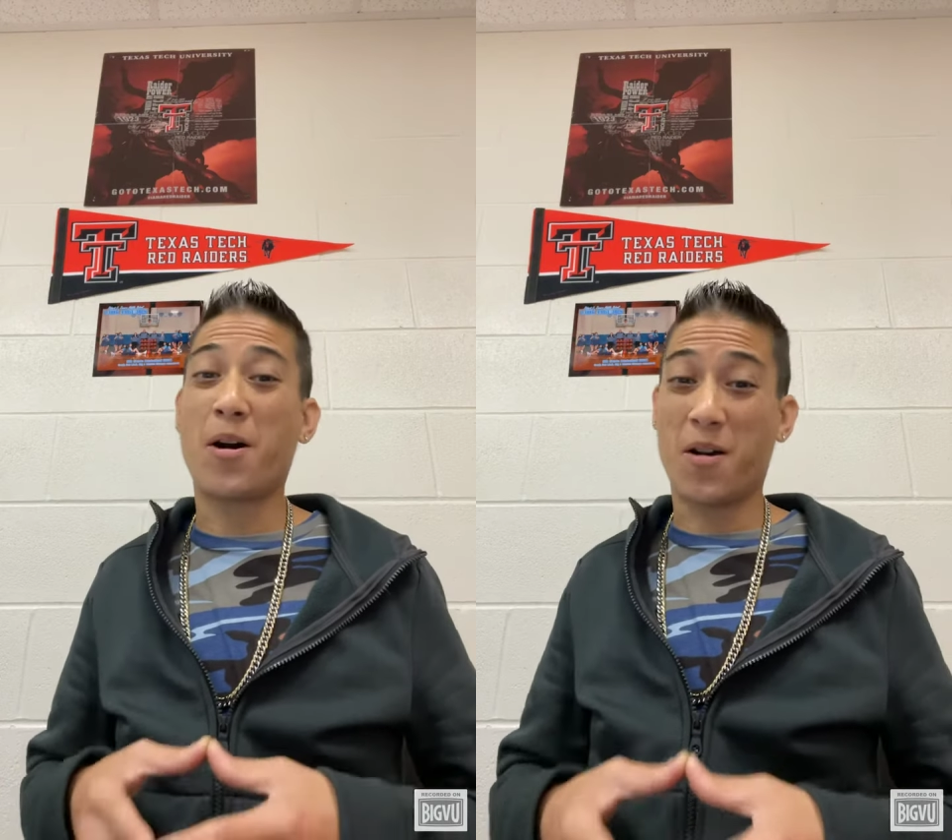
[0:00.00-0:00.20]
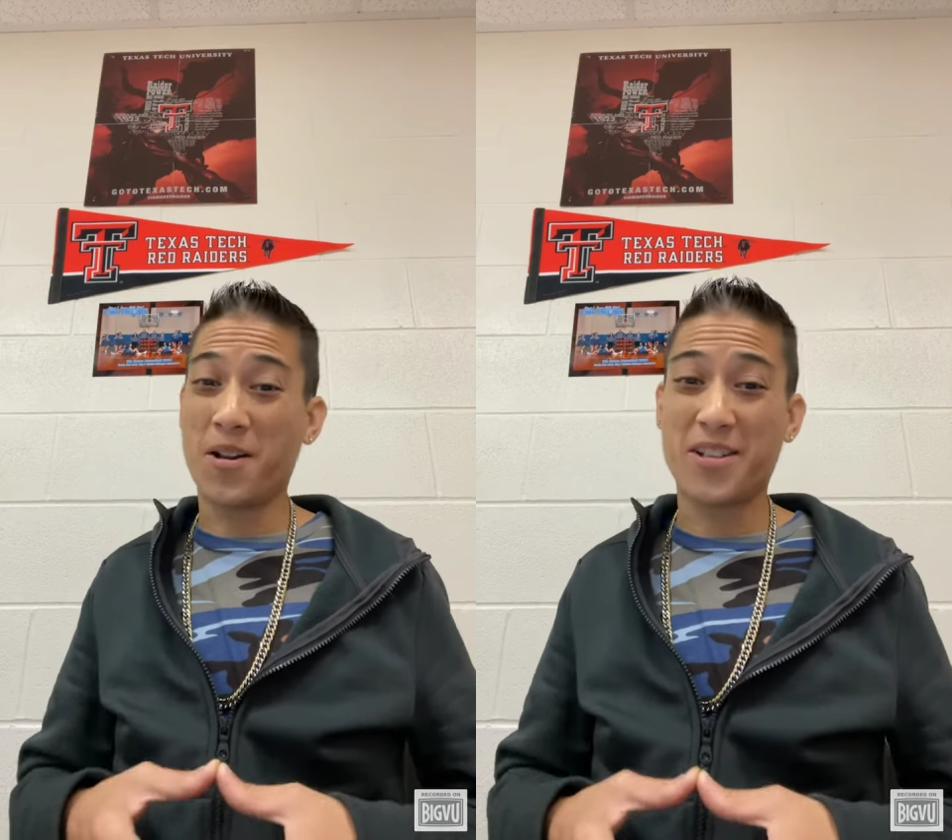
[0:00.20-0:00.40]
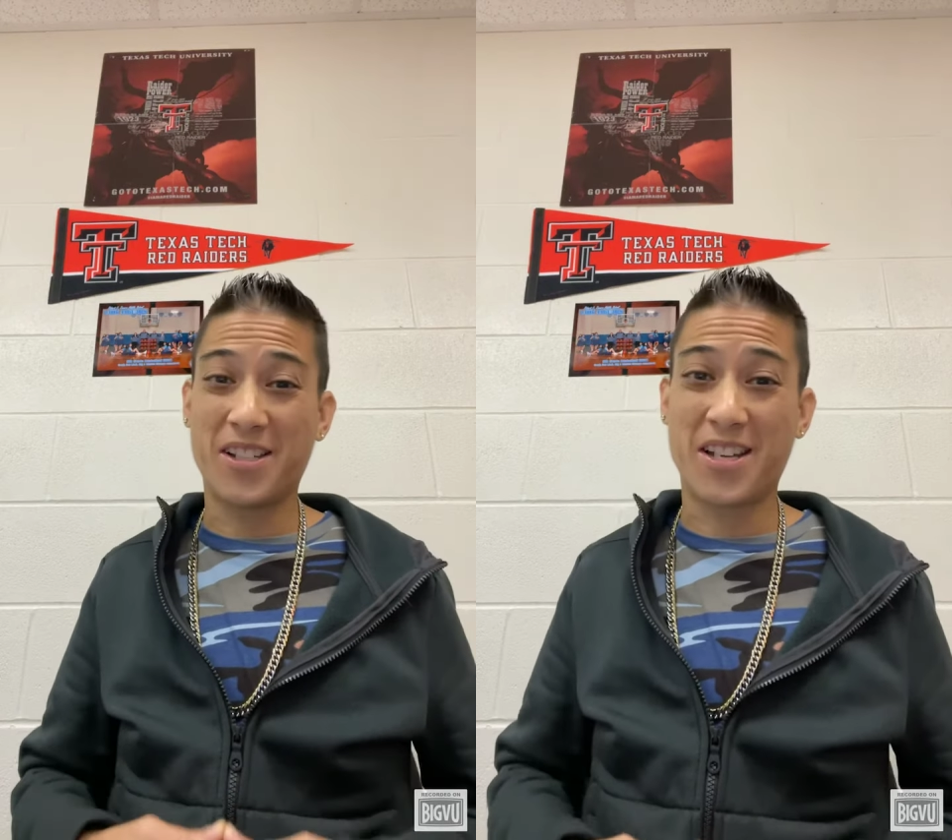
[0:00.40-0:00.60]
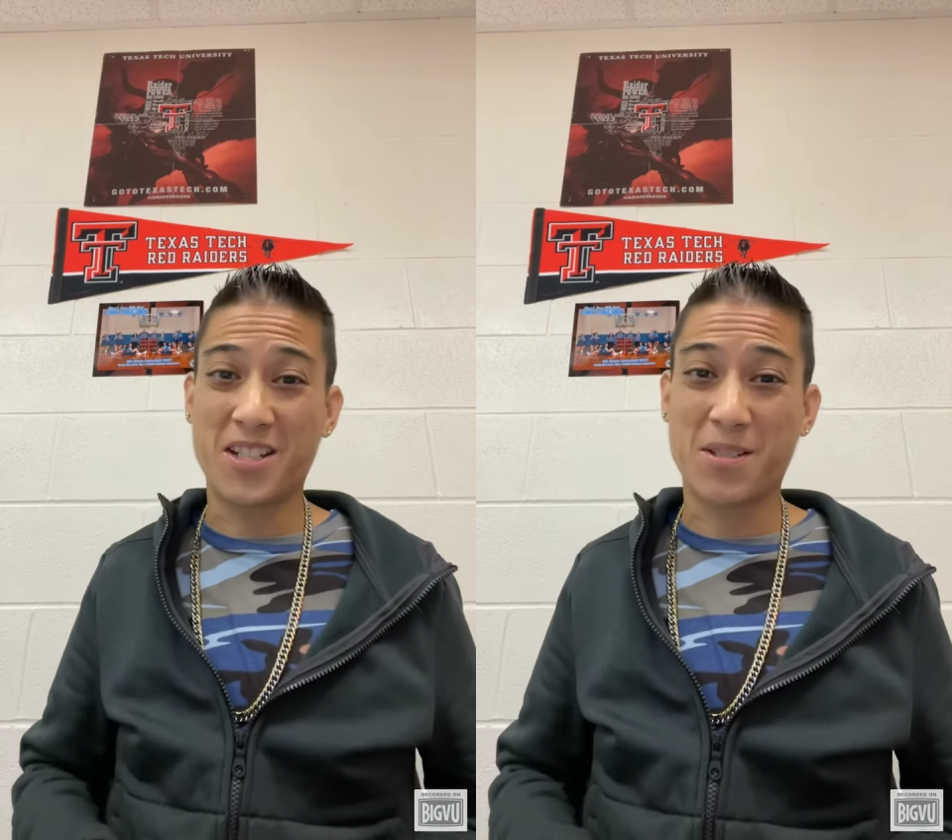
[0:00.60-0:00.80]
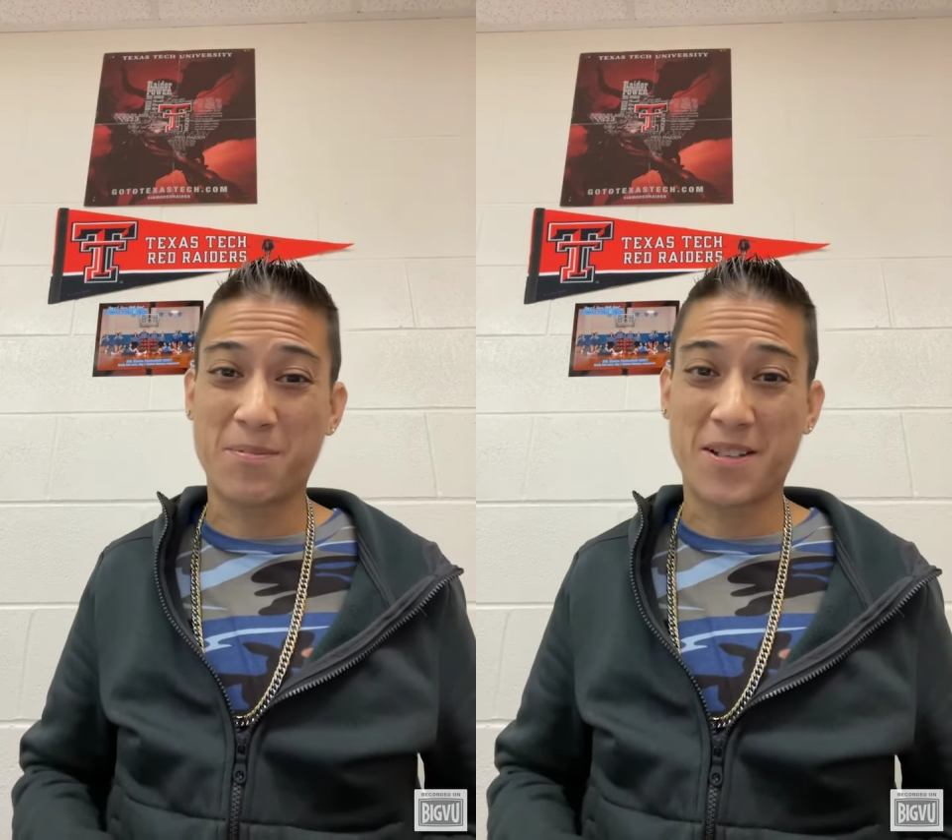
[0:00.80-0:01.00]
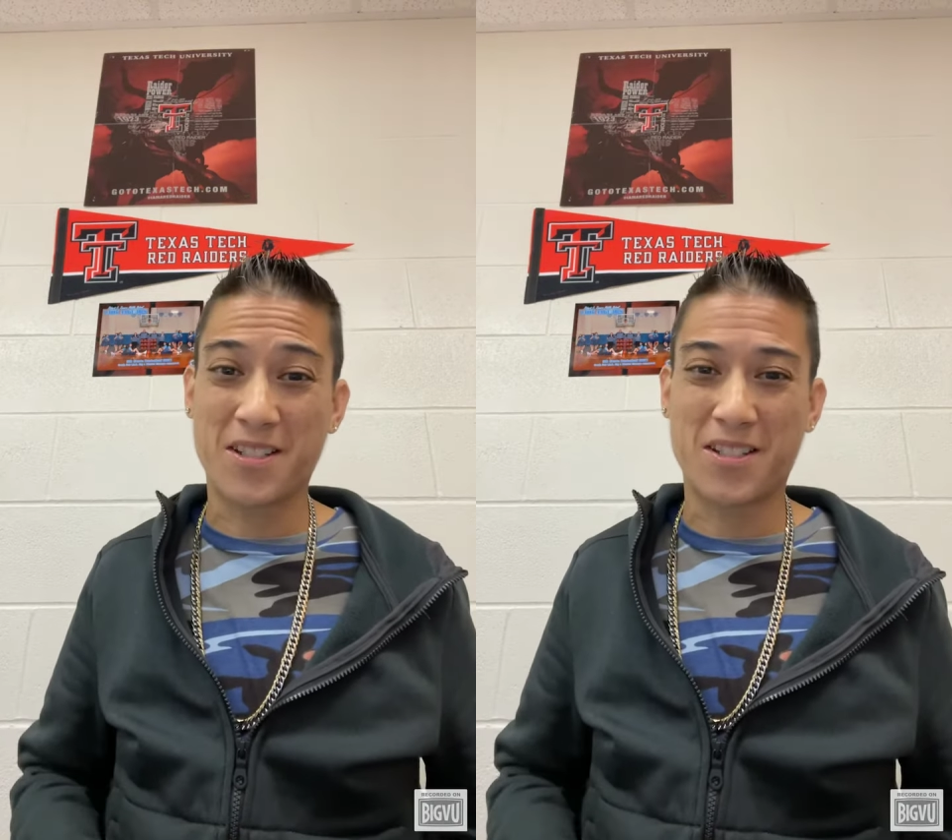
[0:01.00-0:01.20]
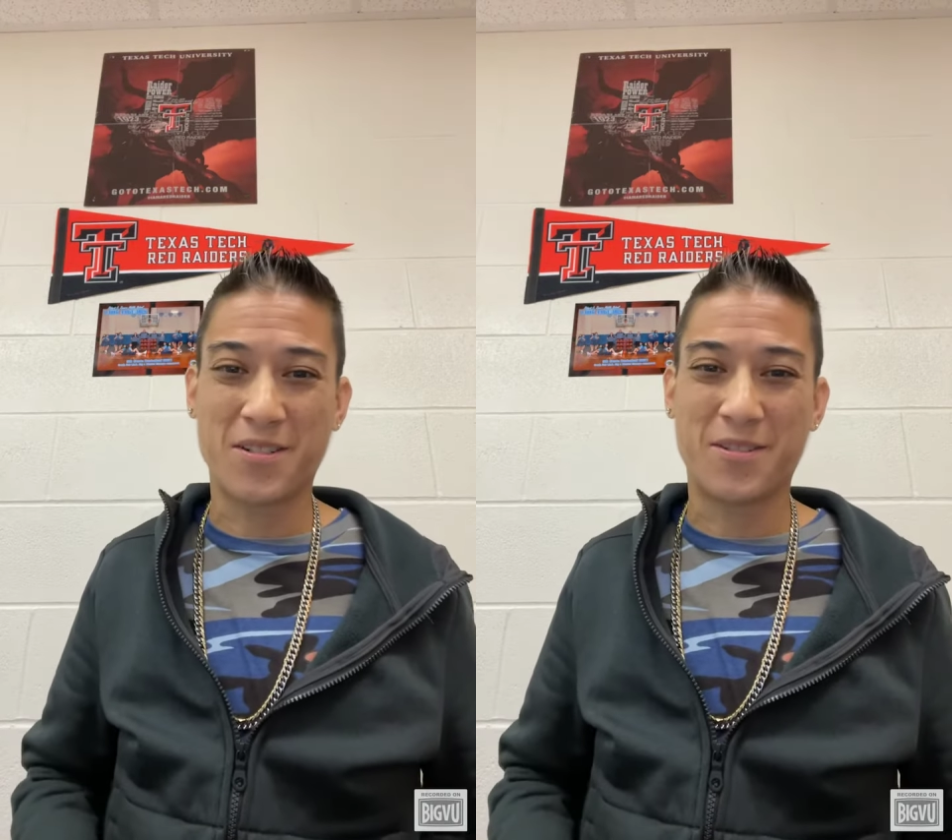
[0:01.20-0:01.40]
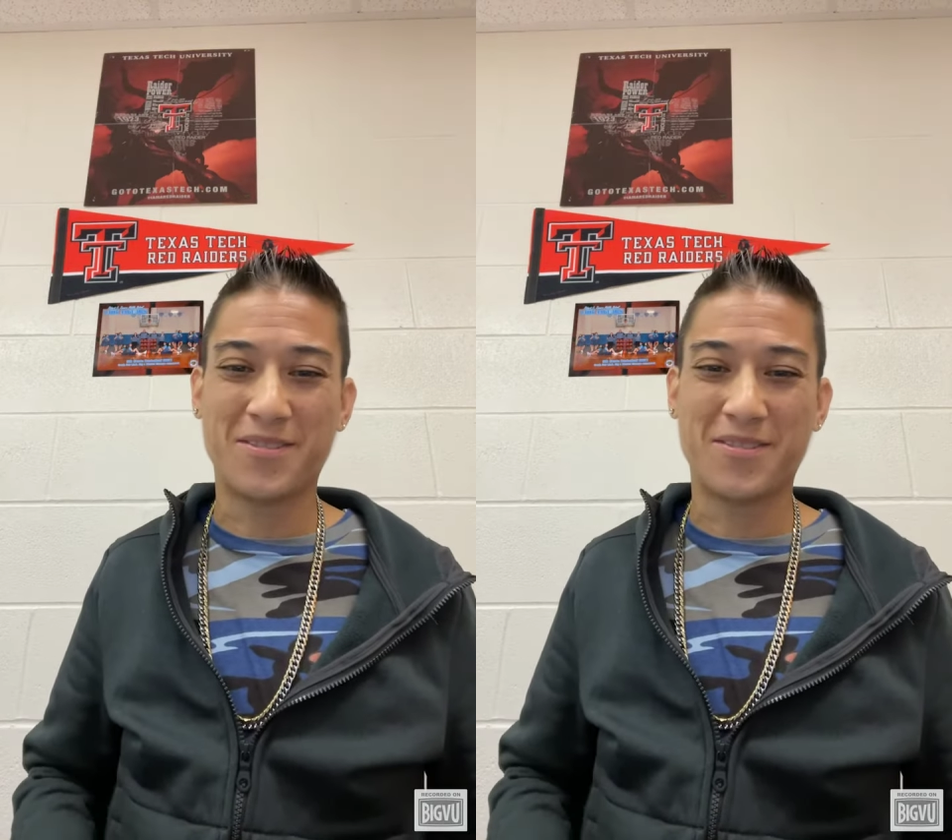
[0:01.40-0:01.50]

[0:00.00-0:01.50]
on ESPN2.